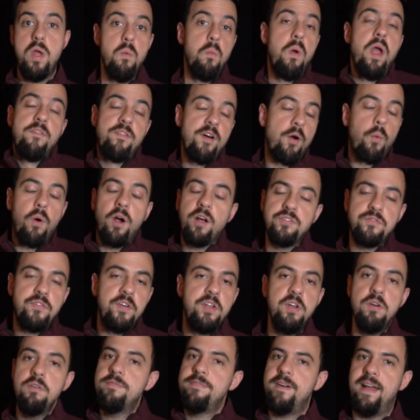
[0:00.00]
If it works for
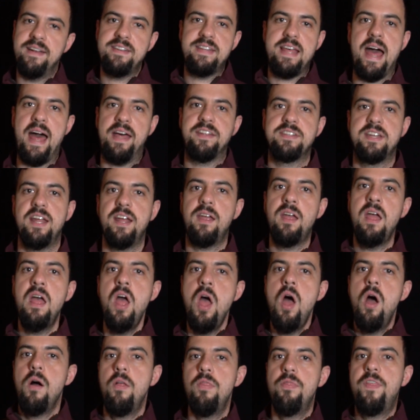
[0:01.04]
you, fantastic.
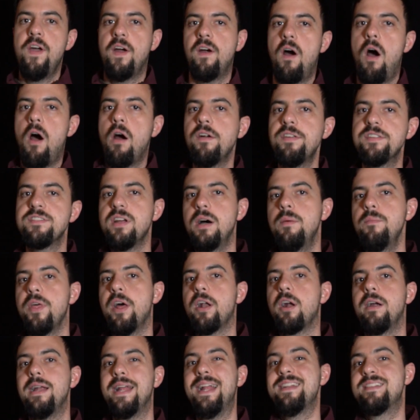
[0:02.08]
There are some that
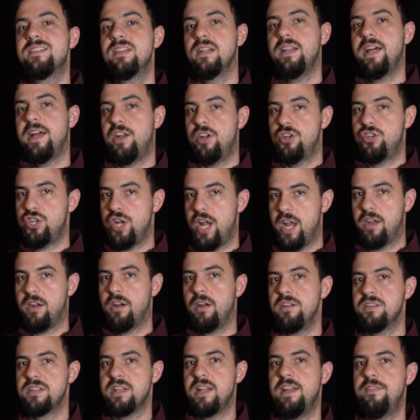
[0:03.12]
are insulated
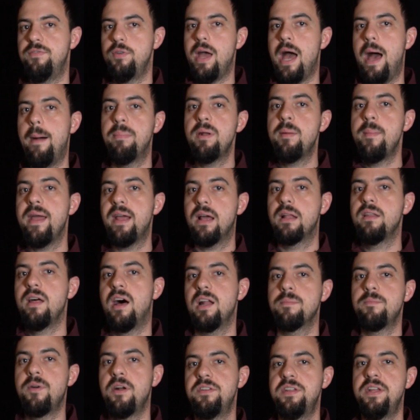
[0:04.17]
shakers, and if you happen to make a lot
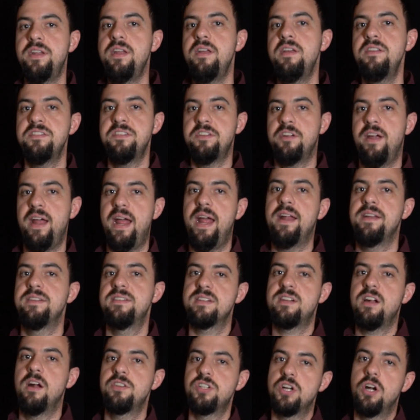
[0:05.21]
of martinis and your hands
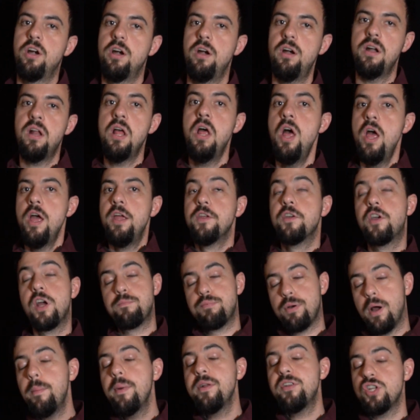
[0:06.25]
start to hurt, you could
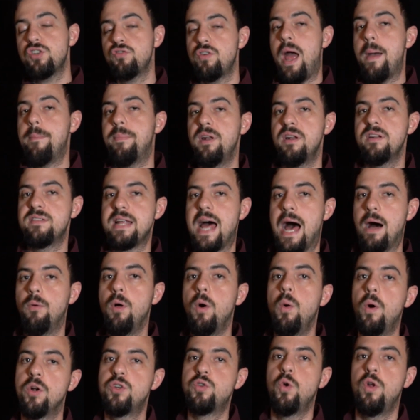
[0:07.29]
probably just wrap it in a
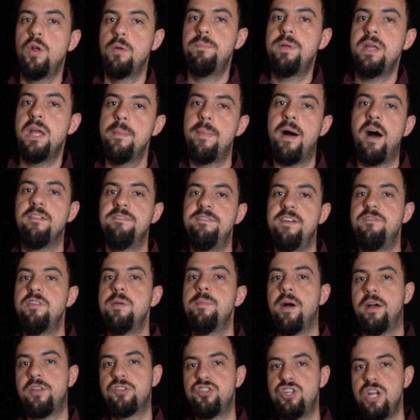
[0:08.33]
towel, which would be about
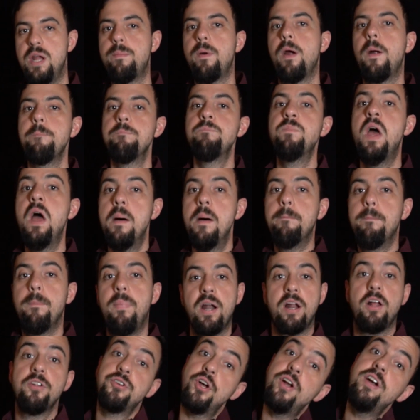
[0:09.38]
$50 cheaper.
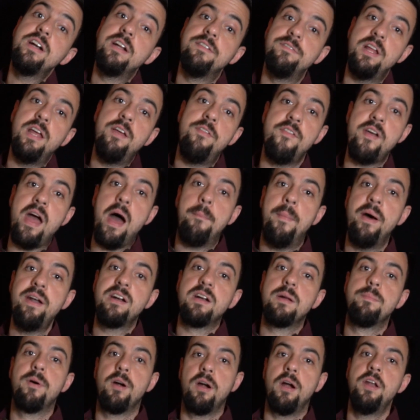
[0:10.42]
But alternatively, if you've got money
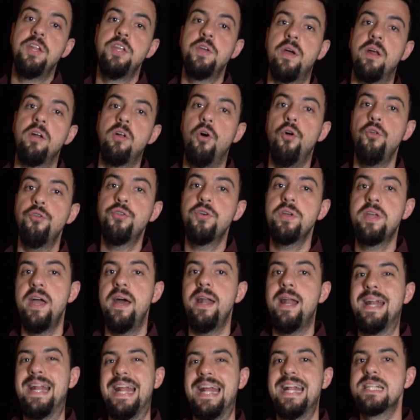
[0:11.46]
to burn, you can also
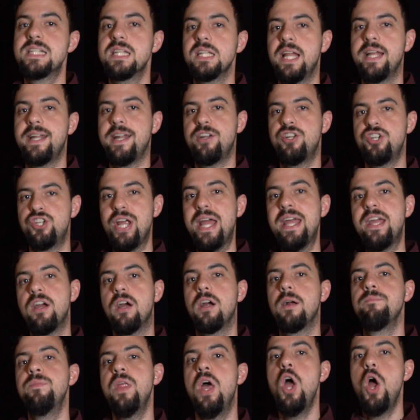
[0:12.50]
get an insulated
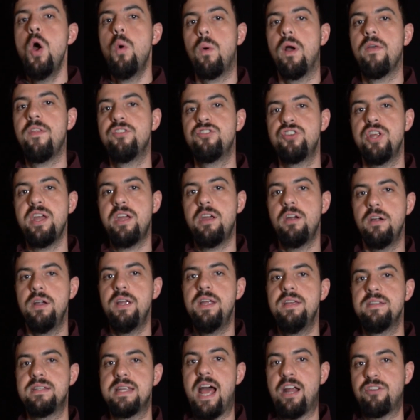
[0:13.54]
shaker, where the shaker
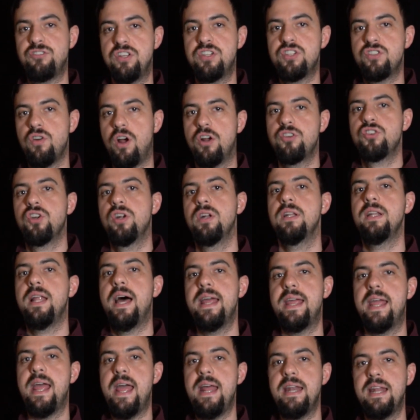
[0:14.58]
is actually structured
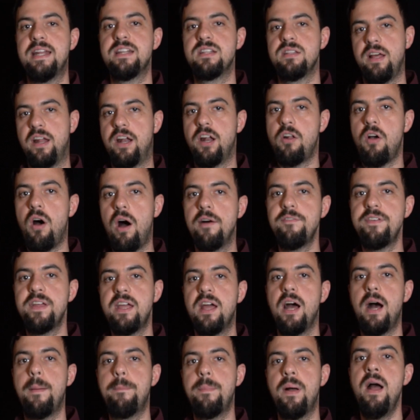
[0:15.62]
like an insulated coffee
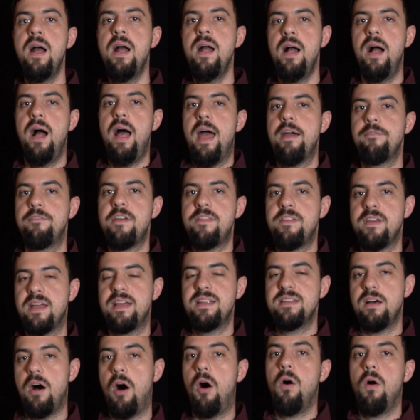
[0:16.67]
cup.
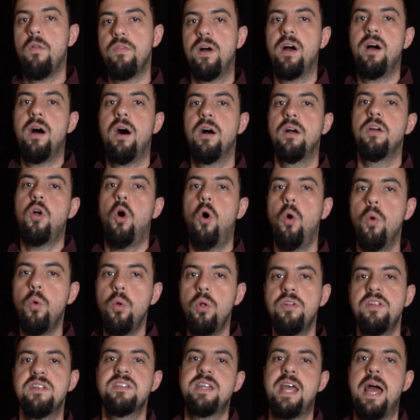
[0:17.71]
All the
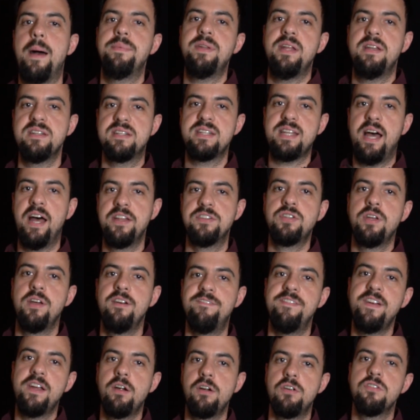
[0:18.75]
cold is kept inside, so your
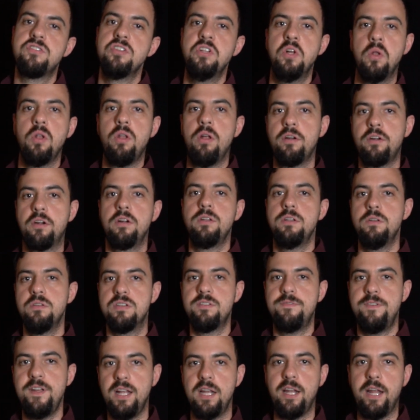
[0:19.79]
fingers no longer
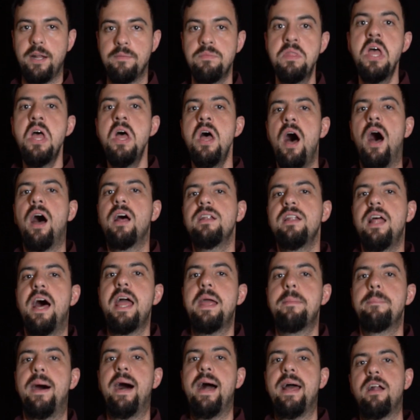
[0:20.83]
lose feeling,
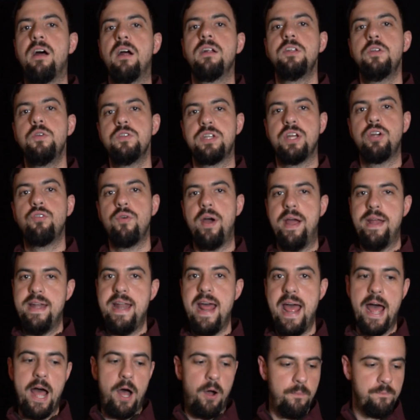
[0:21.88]
unlike mine are losing right
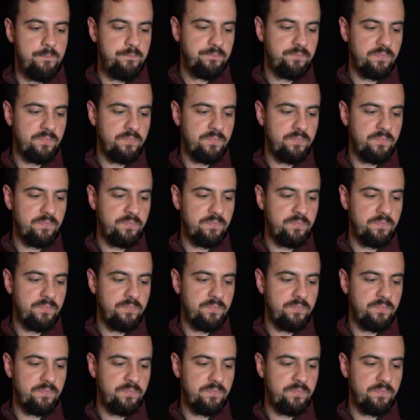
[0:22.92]
now.